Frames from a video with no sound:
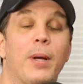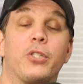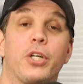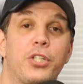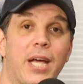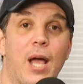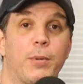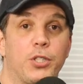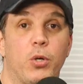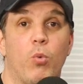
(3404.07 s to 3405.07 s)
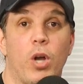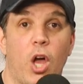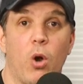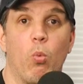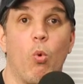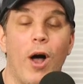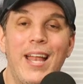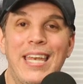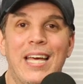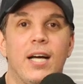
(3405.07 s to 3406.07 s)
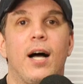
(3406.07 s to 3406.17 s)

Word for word: Make sure you check out my show One-on-One